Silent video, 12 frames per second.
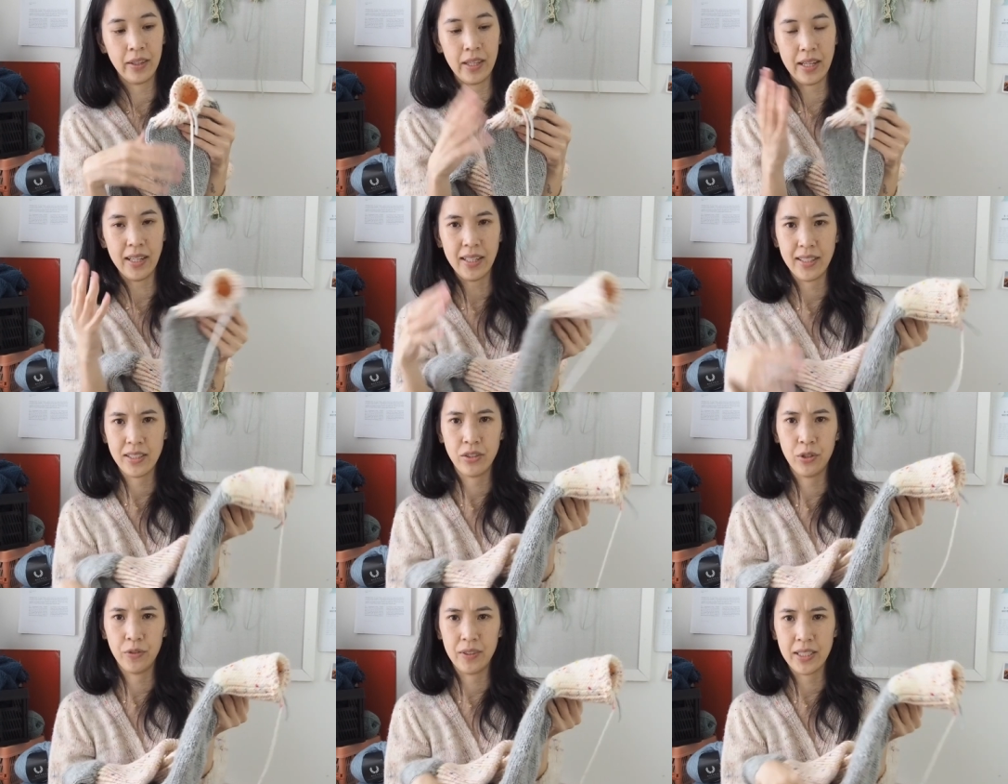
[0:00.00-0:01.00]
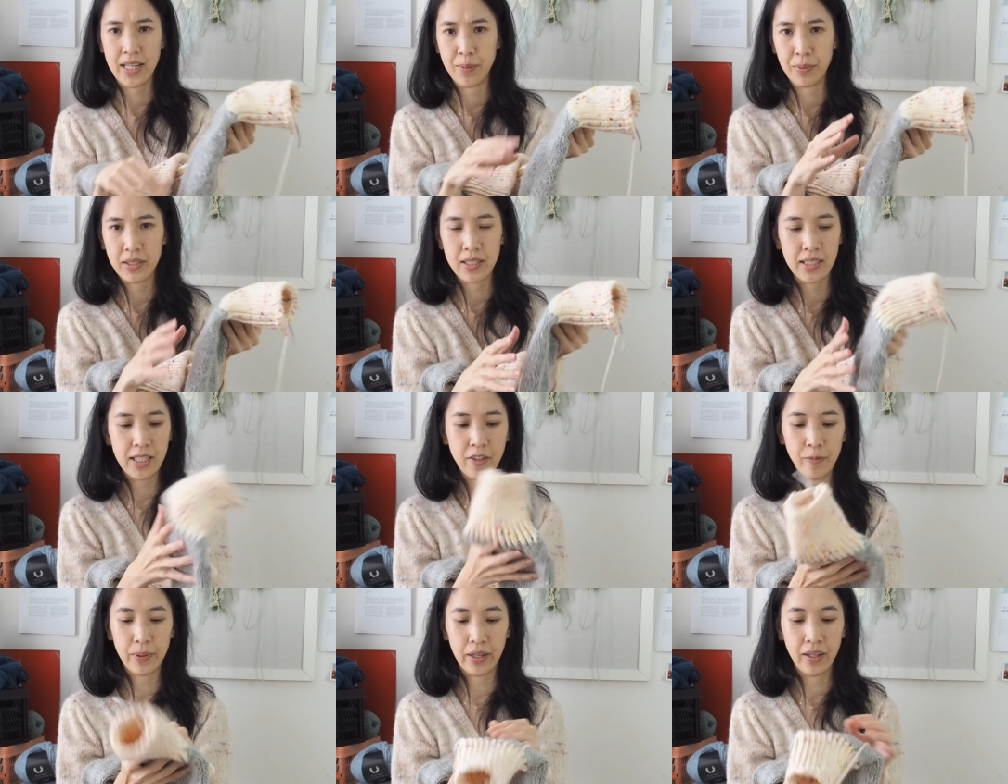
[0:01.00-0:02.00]
thing and it's sort of a tapered
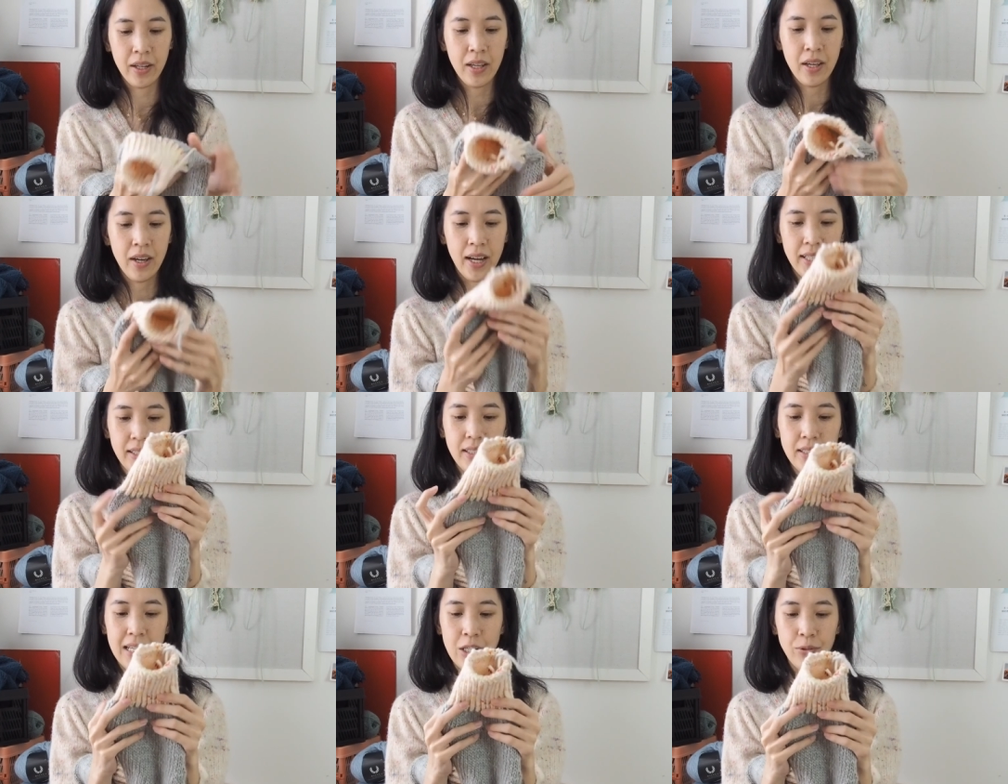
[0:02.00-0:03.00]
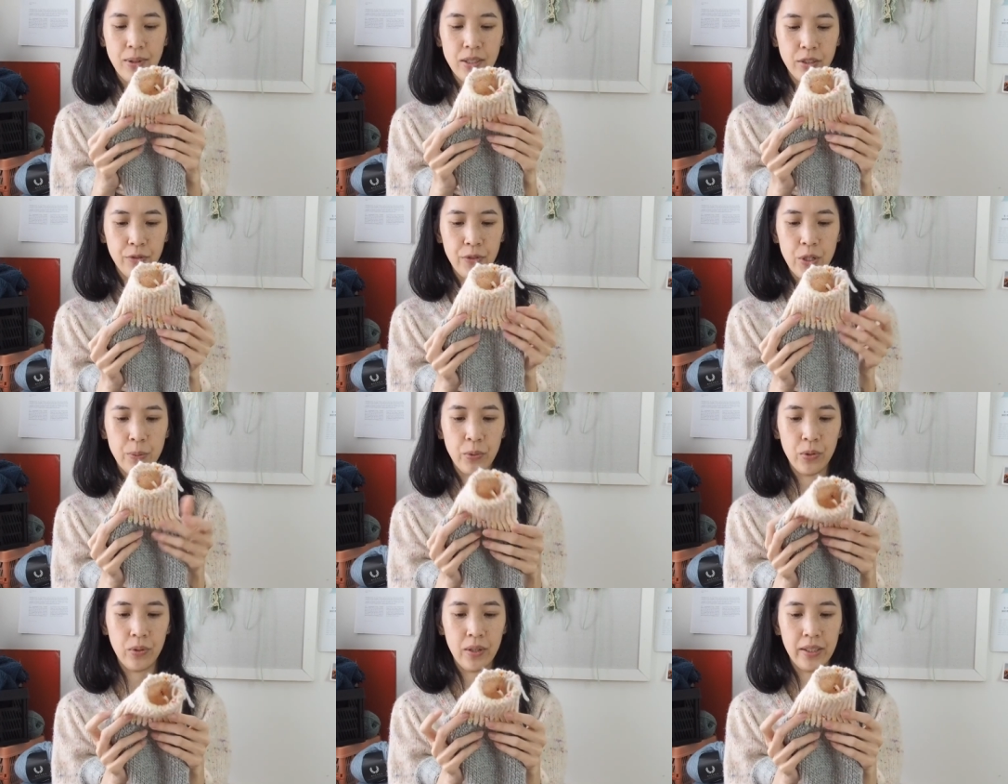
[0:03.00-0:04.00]
sleeve, but I did decrease a few
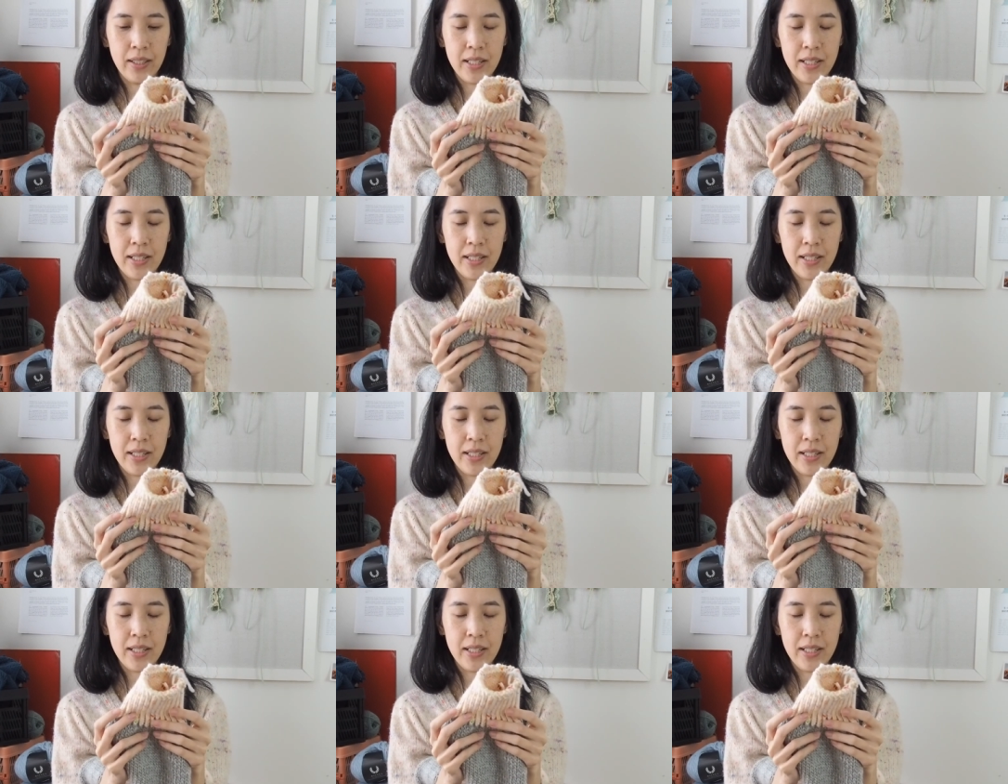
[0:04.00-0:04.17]
more at the